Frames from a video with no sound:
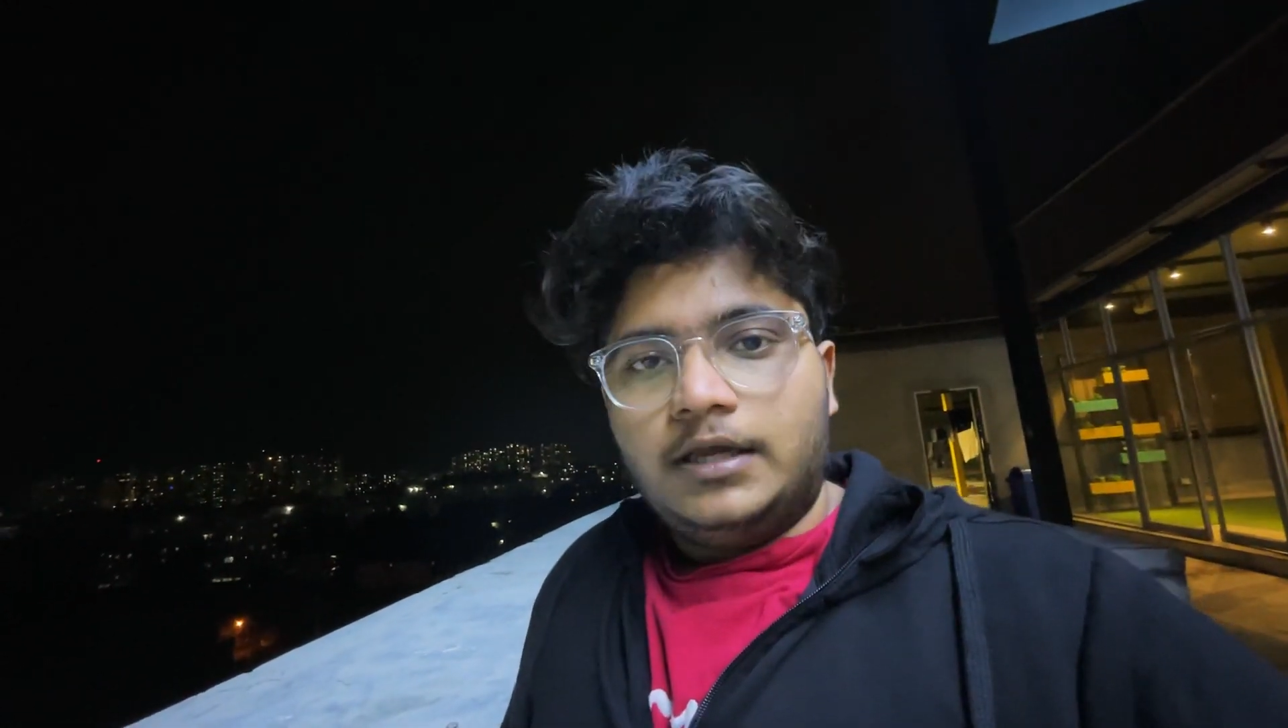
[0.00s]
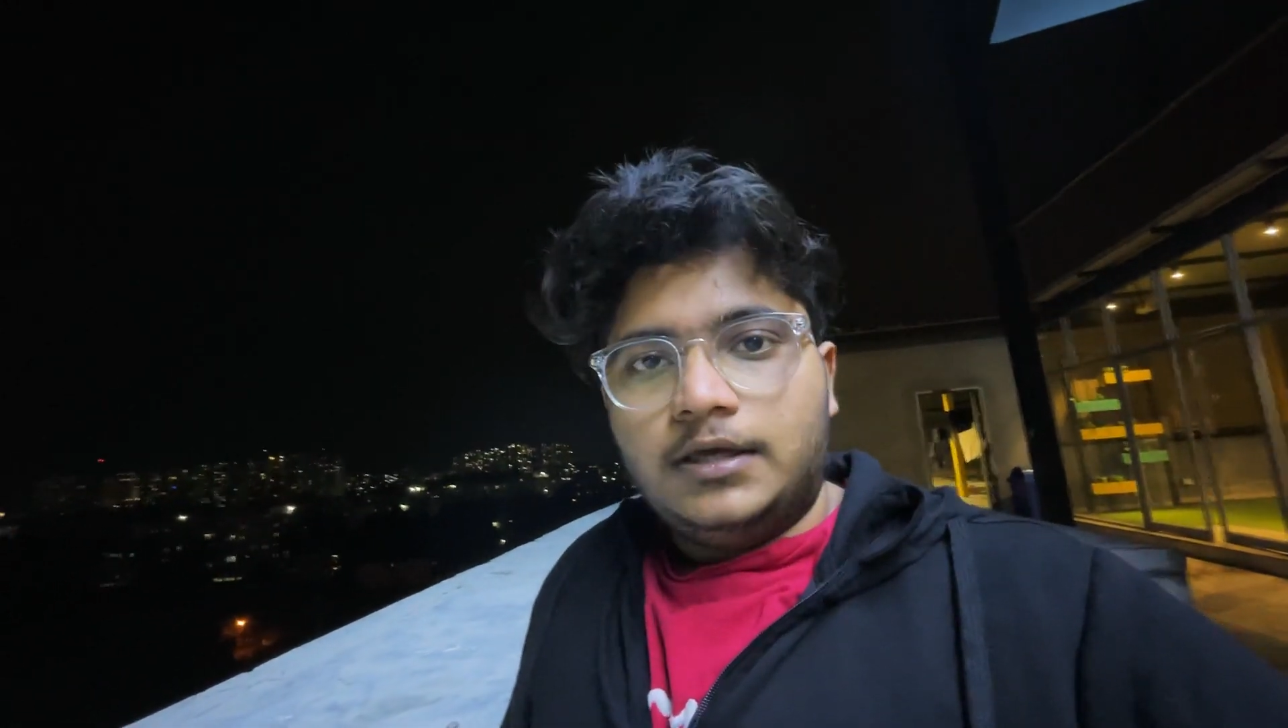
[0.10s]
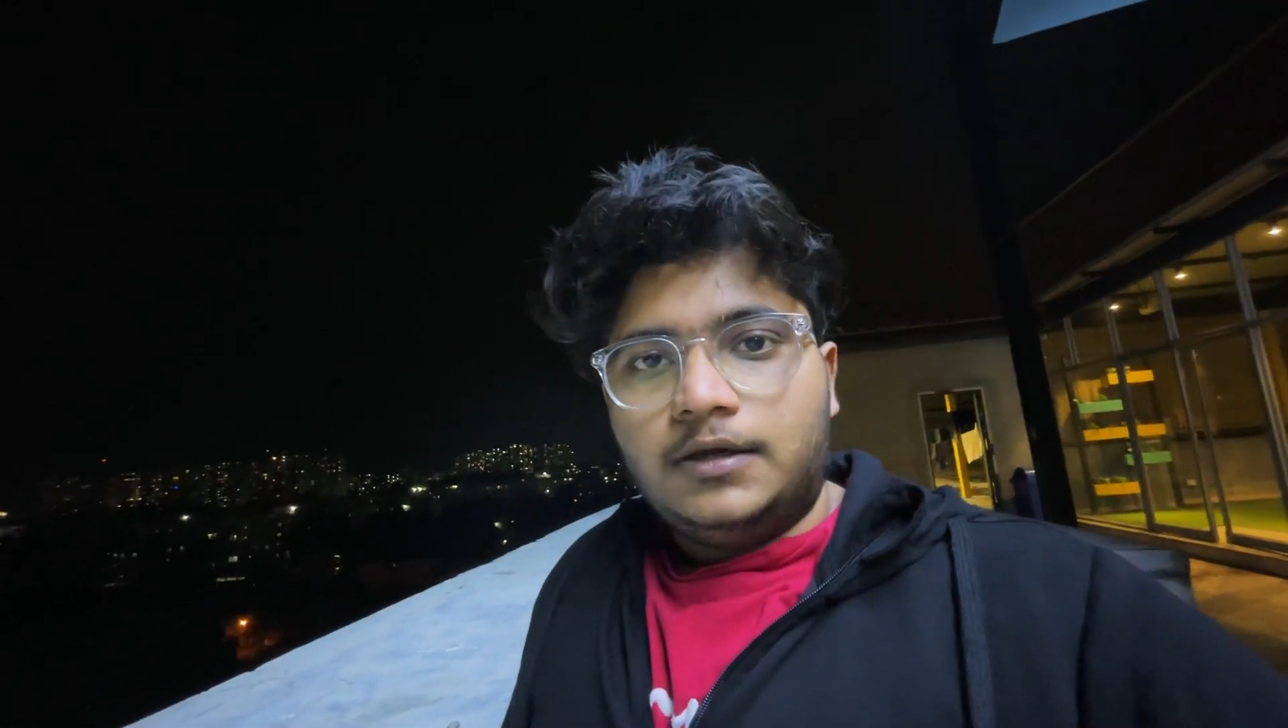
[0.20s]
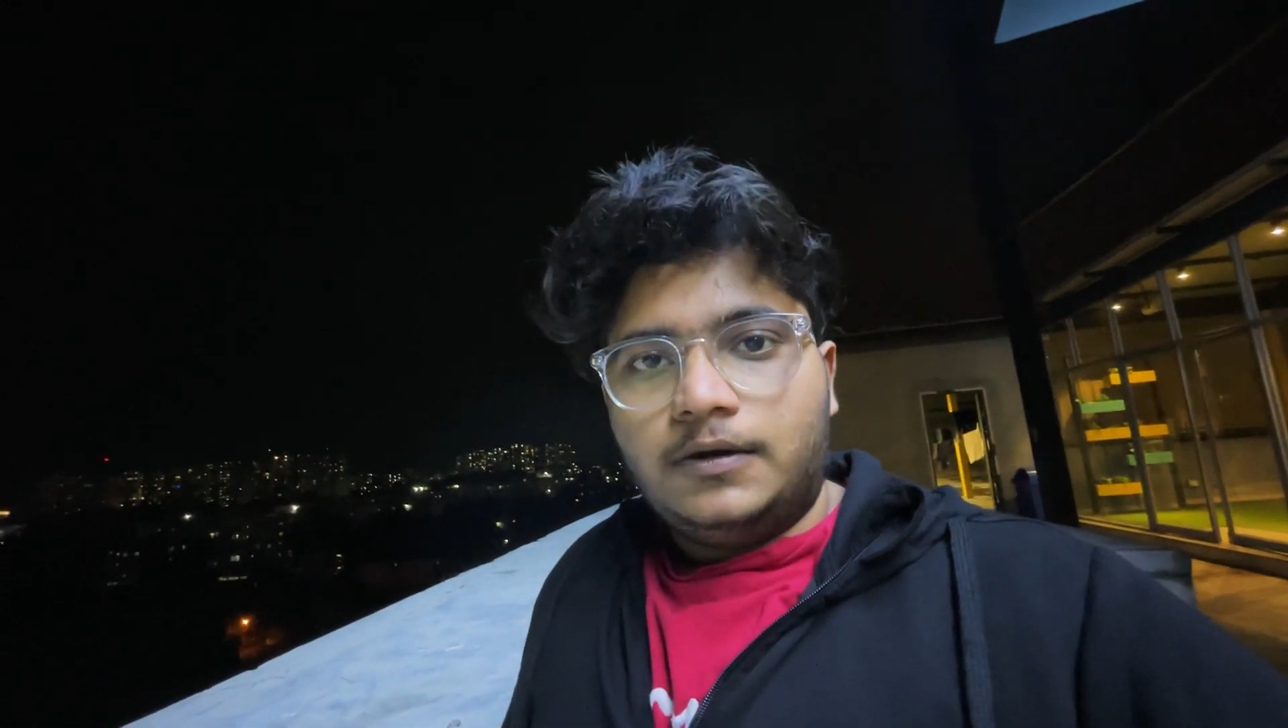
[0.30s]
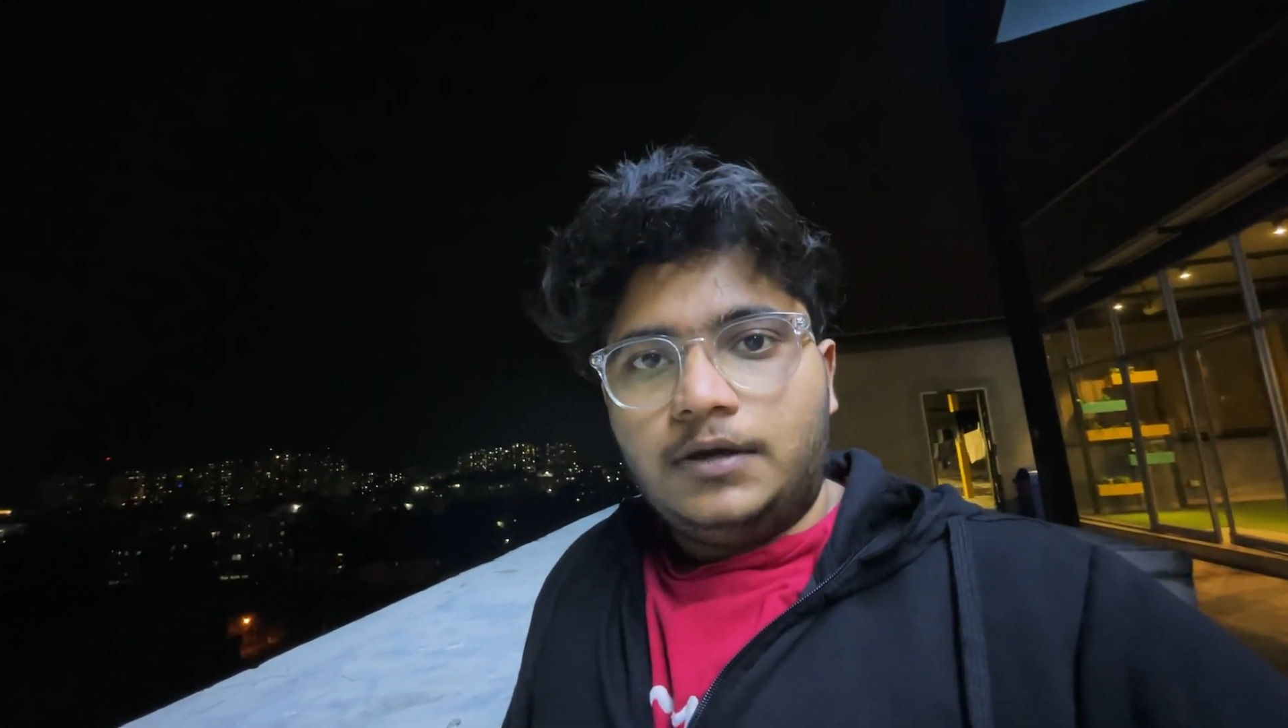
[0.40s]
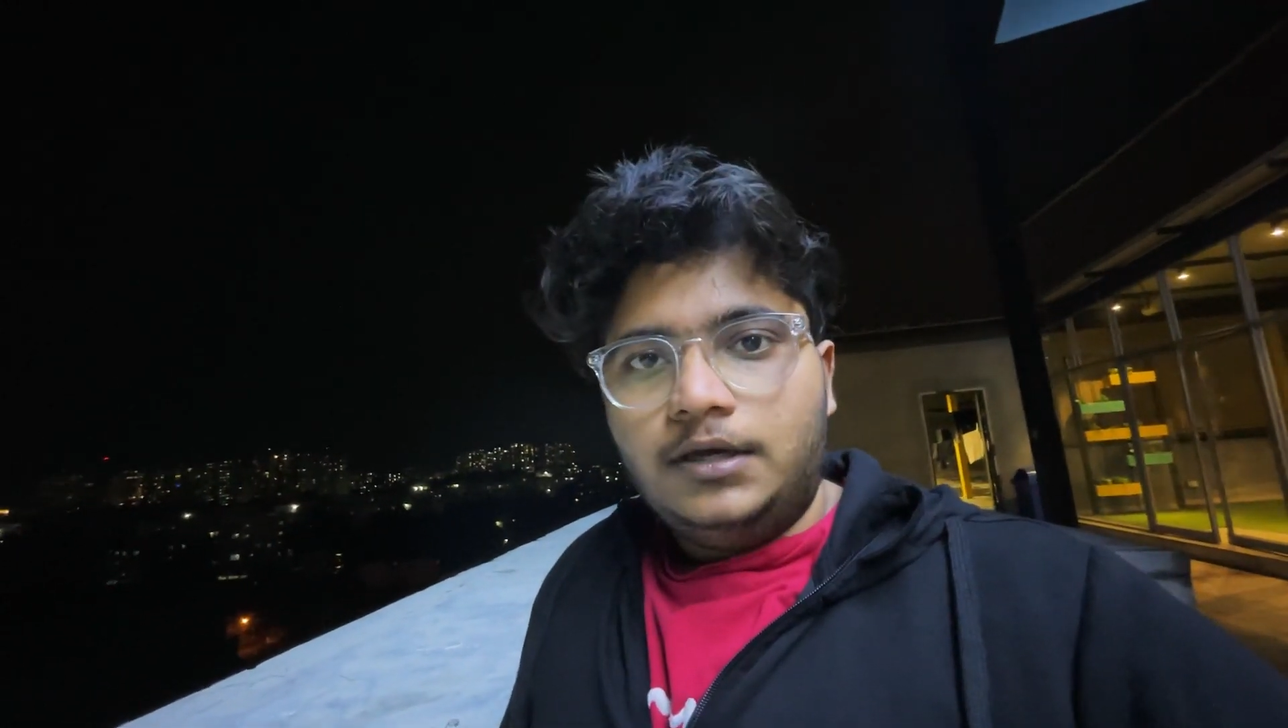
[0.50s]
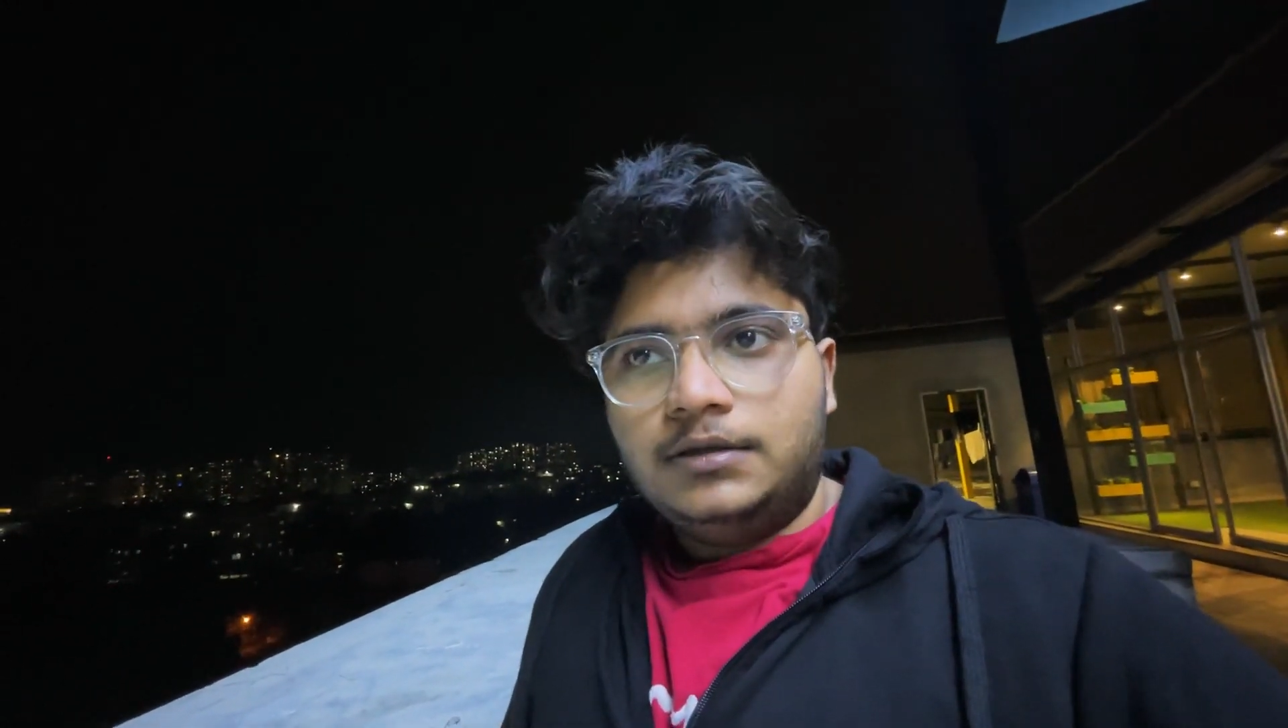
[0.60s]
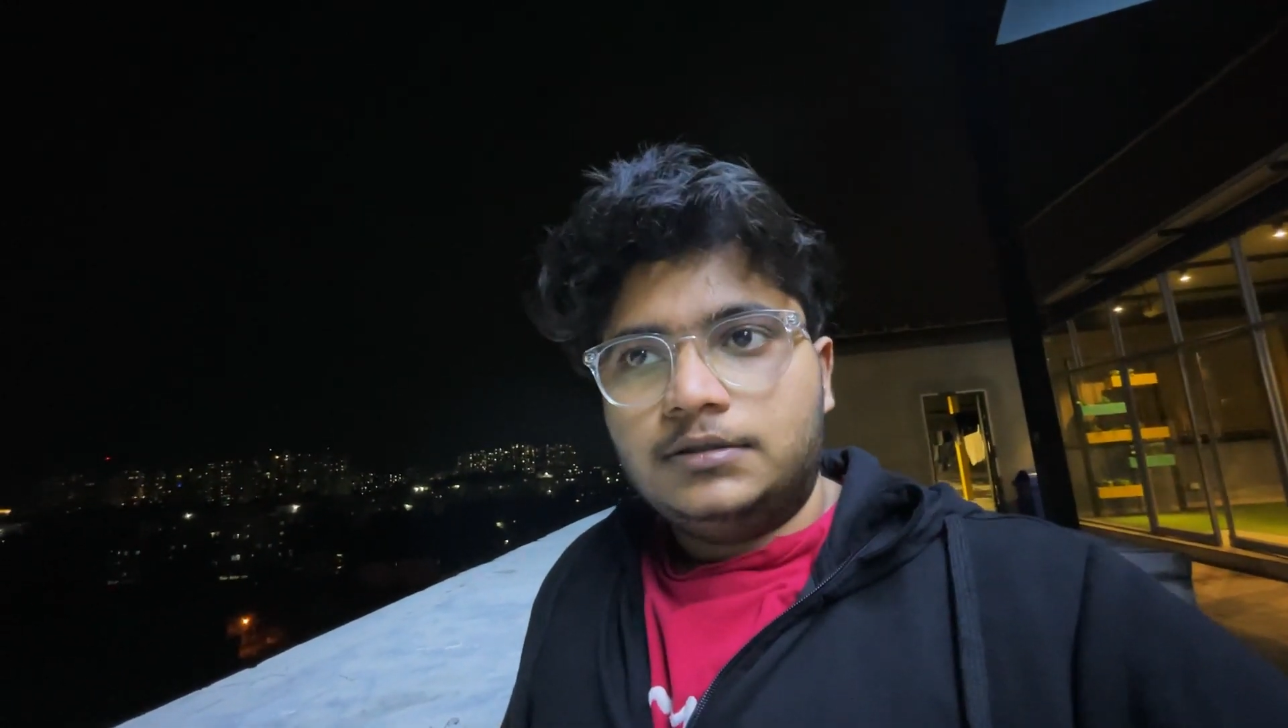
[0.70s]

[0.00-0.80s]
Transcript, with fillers: day, okay?